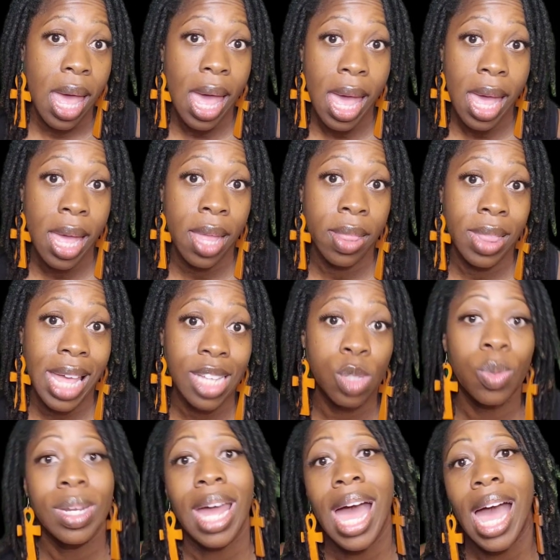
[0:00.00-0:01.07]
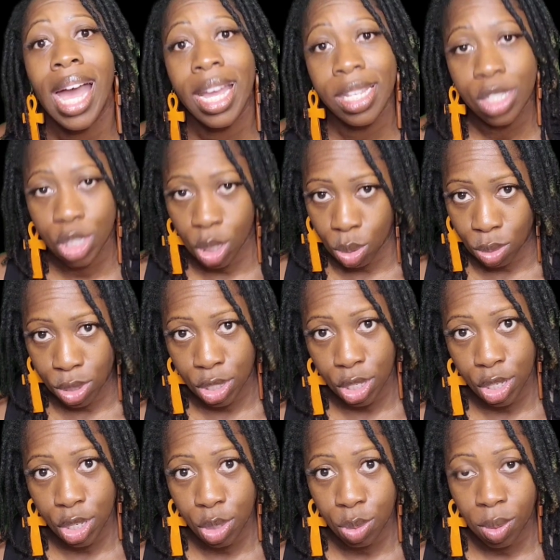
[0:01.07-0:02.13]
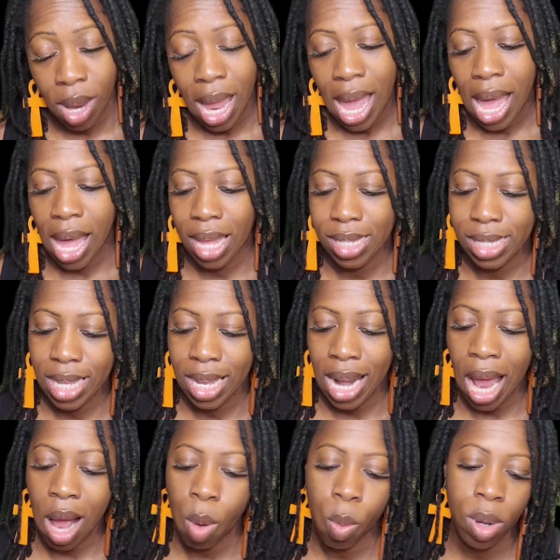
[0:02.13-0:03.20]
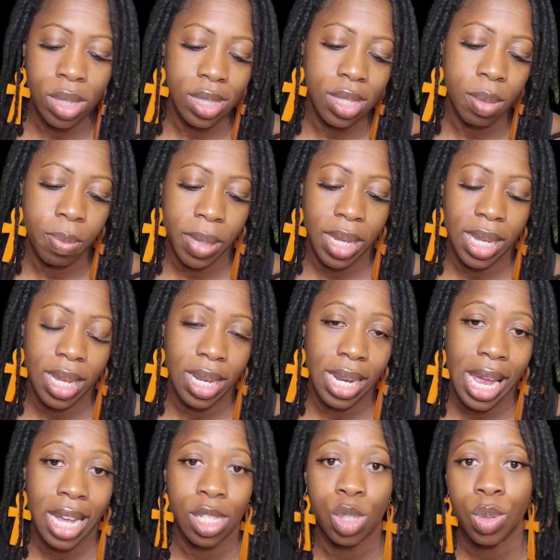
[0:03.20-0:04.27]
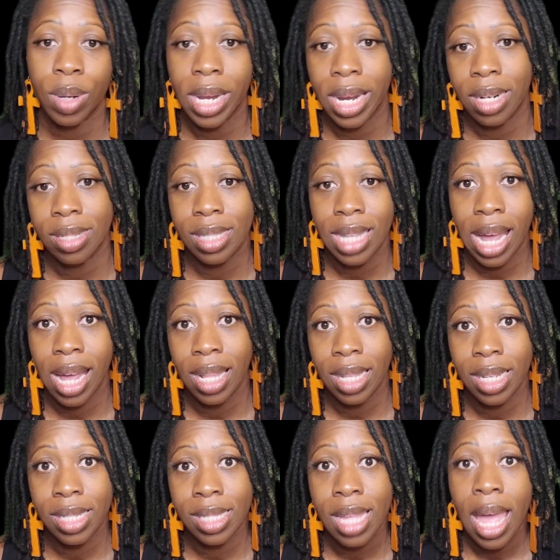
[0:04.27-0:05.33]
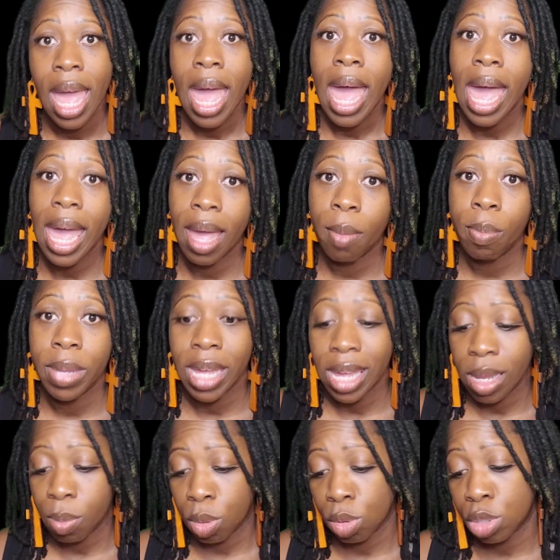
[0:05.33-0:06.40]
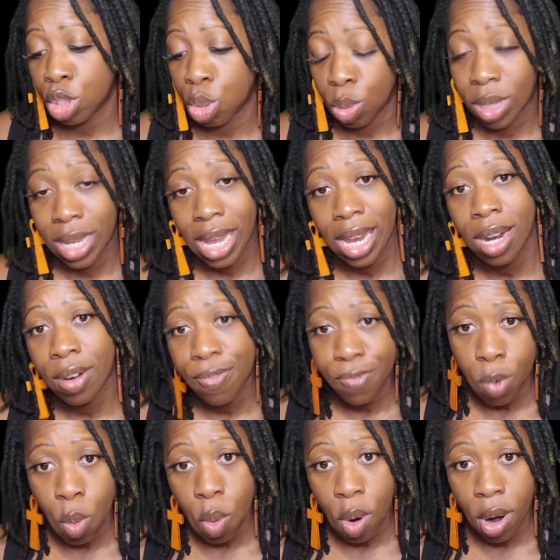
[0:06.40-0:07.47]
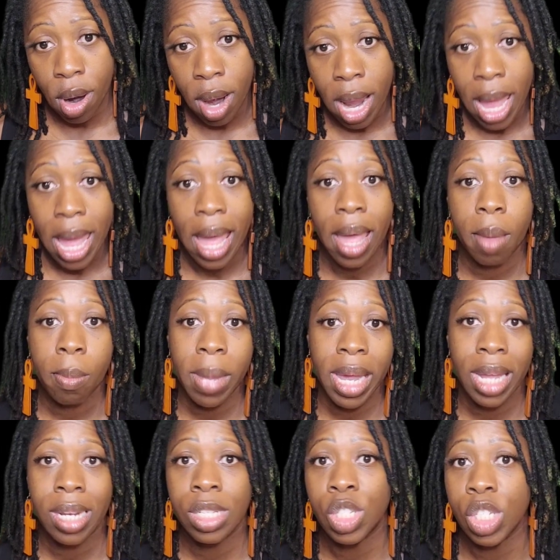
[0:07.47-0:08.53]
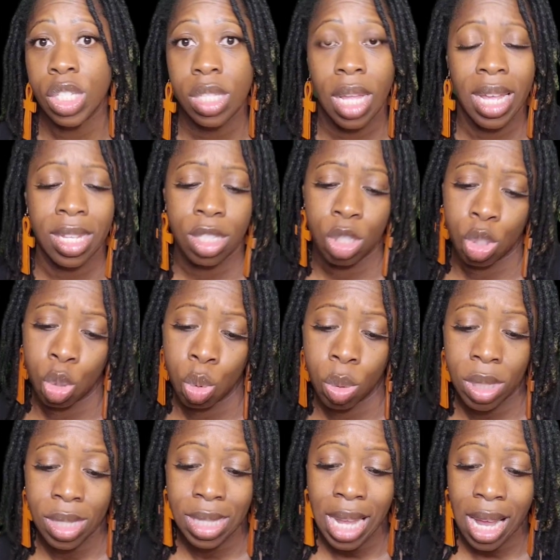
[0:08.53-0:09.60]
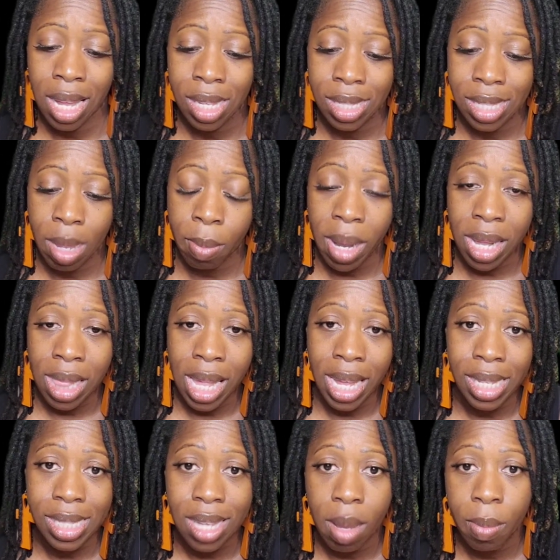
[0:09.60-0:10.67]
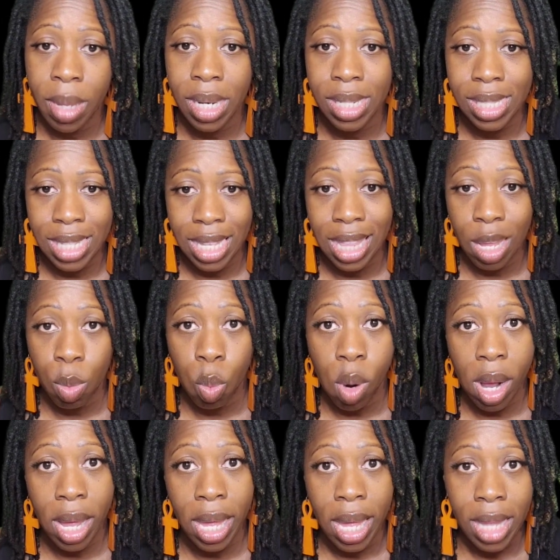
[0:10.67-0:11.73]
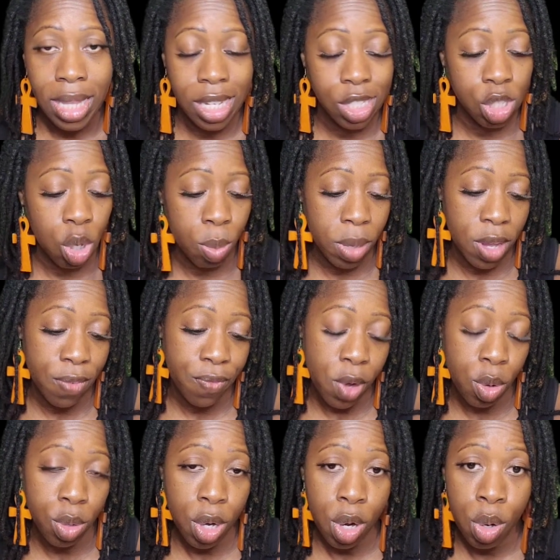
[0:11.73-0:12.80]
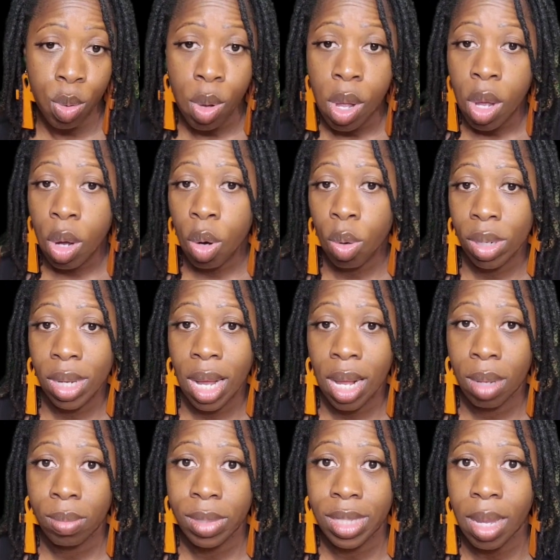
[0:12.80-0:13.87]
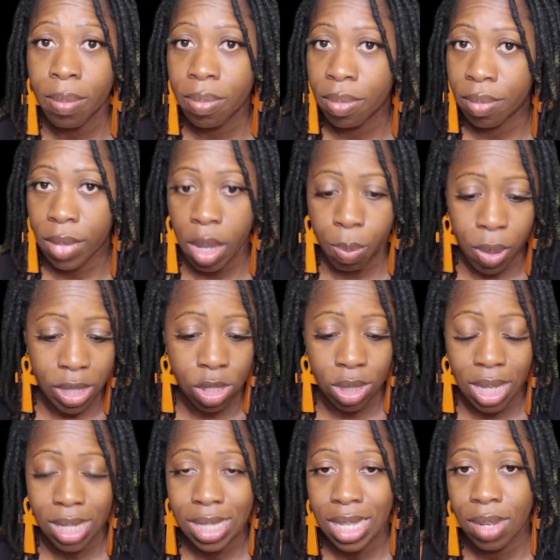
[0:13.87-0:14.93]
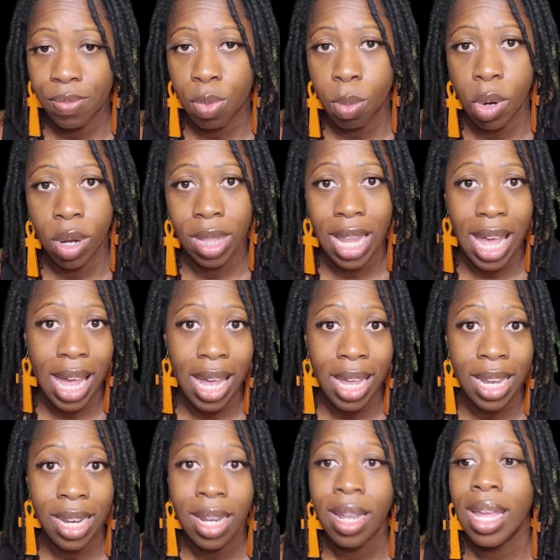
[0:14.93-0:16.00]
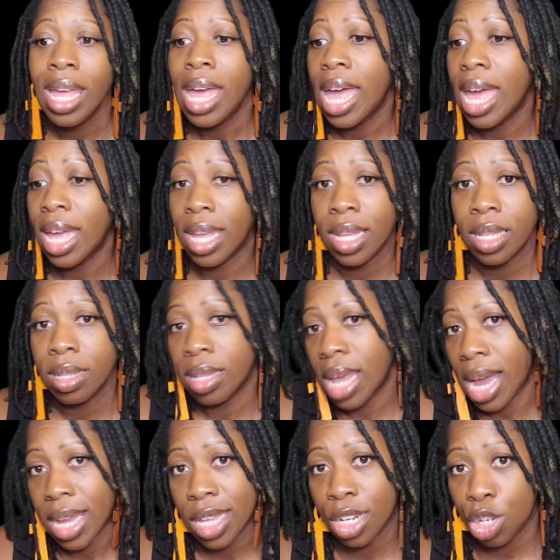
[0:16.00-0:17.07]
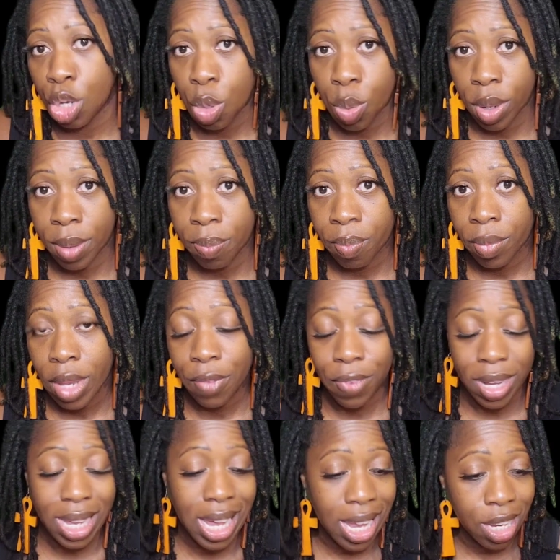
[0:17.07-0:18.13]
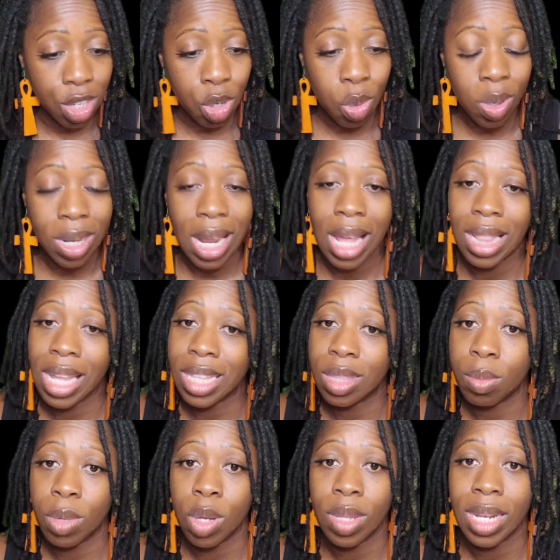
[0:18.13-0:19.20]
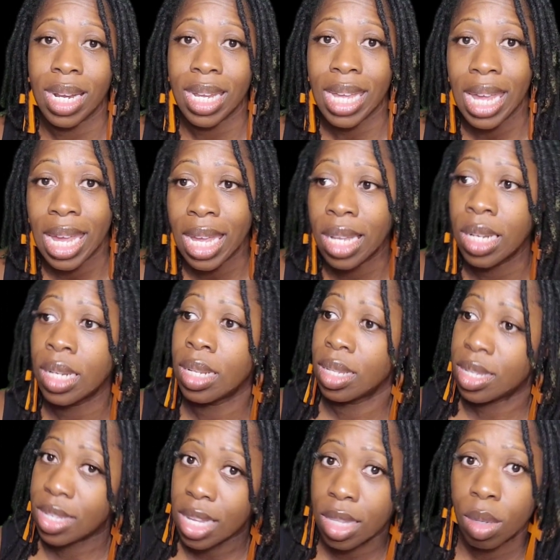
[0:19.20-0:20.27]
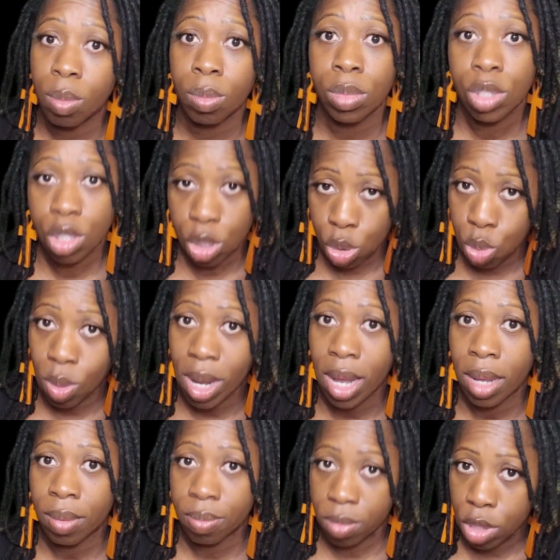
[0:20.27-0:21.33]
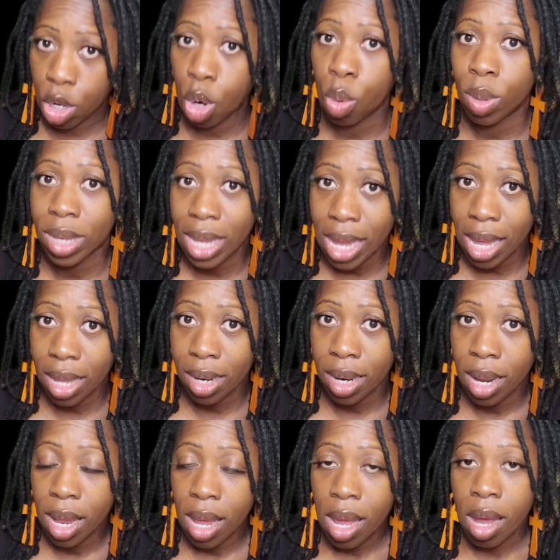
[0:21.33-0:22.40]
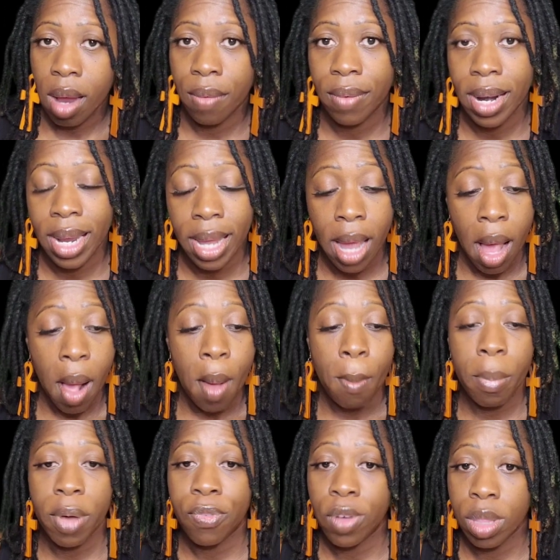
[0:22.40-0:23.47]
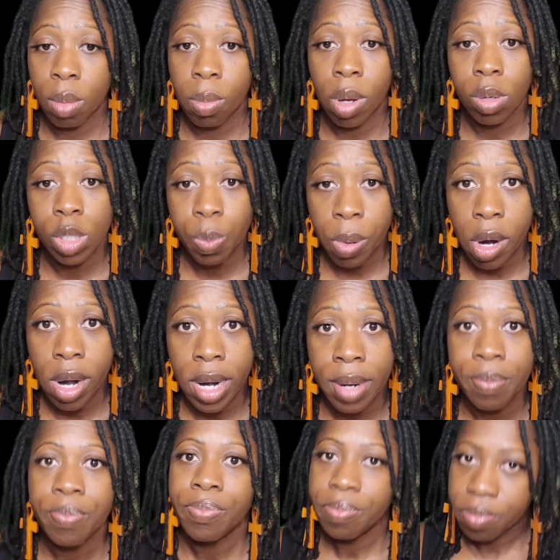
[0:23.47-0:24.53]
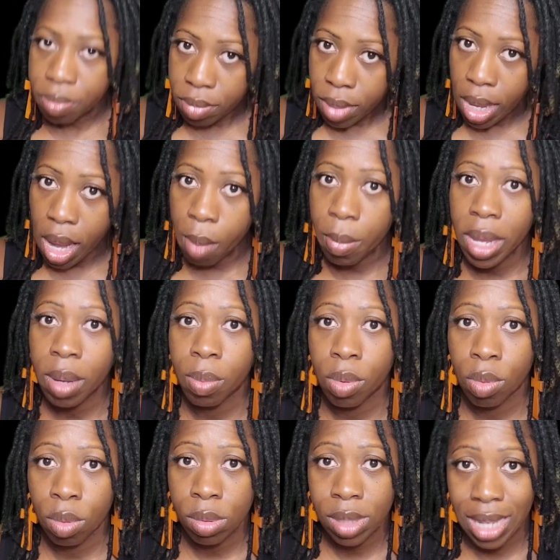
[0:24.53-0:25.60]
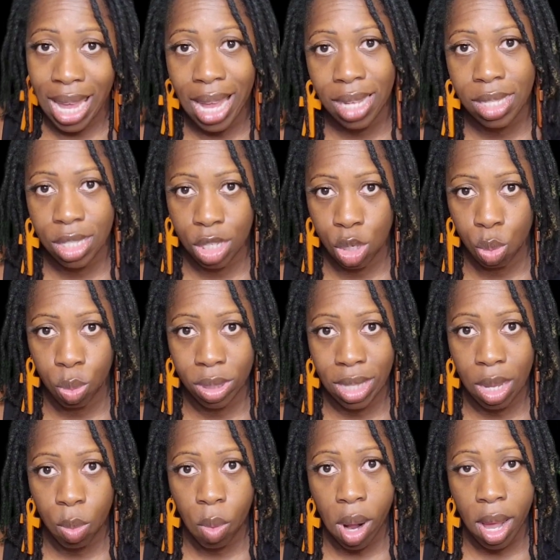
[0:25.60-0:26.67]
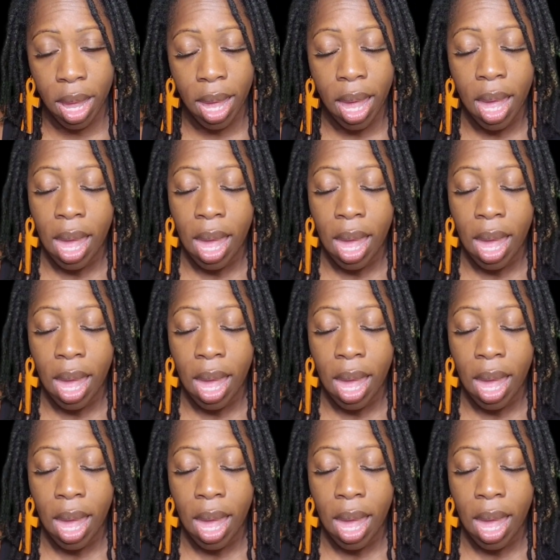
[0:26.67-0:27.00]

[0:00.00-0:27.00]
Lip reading: And that's what I chose to do. I said, I want to be a natural hairstylist and be able to care for and manage and do the styles that my clients come in and say they want. They show me a photo or a picture they seen from online, and I can do it. If I can't do it, I let them know that I can't and send them to who I know can. All right. But for the most part, I'm able to execute what they want.